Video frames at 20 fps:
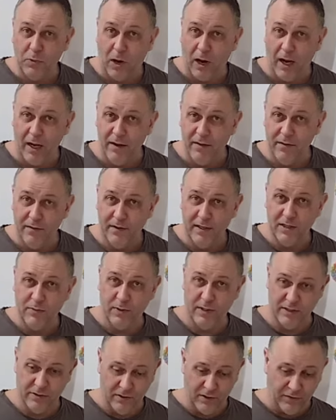why these
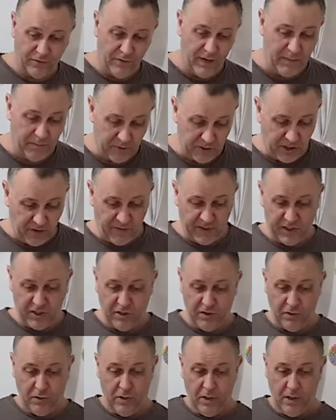ones are at the front, so that
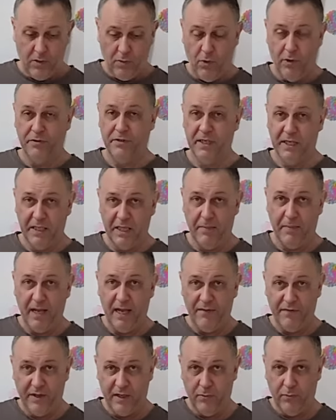you, while sitting in the
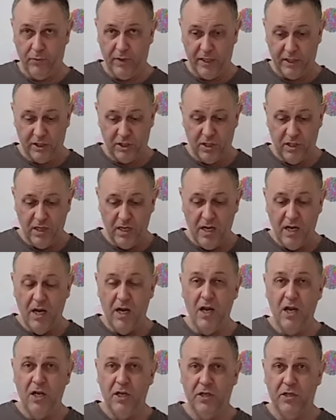bath, can reach,
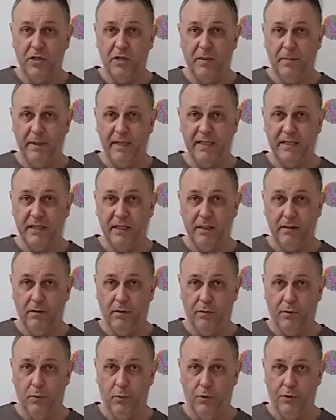do the mixing
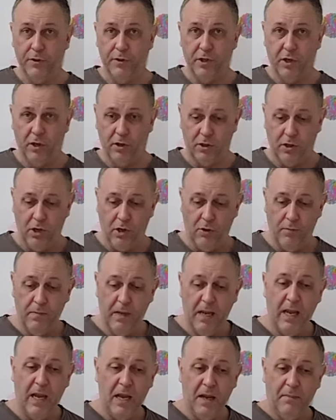of the waters, hot,
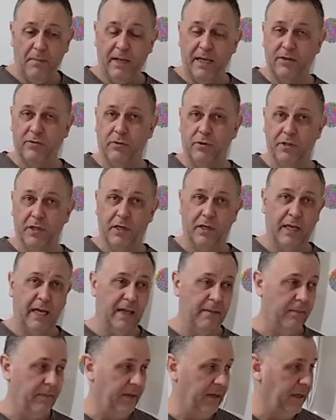cold, plus also
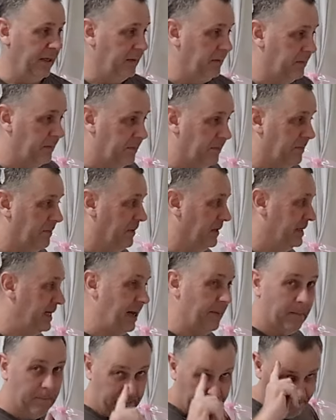get the
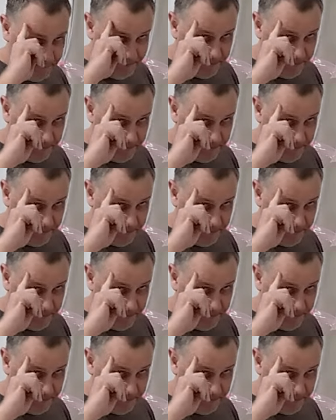tap